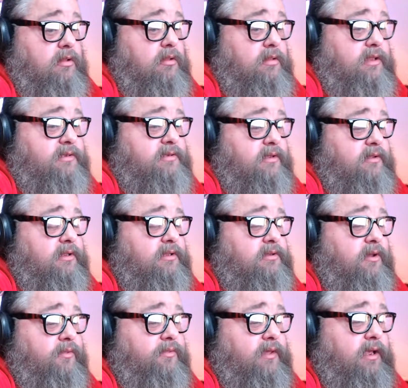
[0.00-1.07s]
this
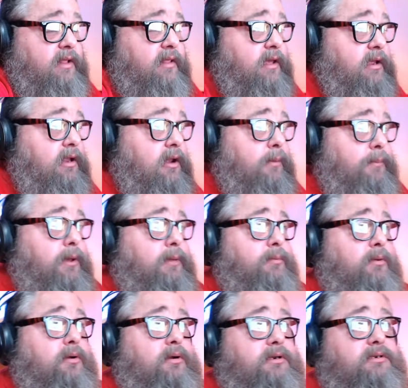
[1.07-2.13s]
whole thing that, you know,
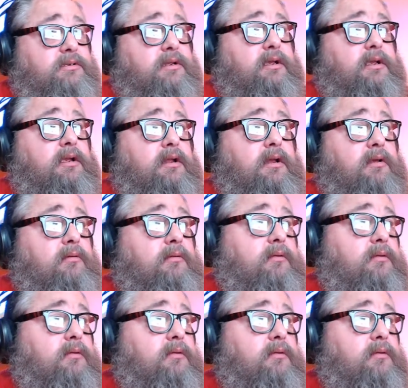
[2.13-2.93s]
people are just like, you know,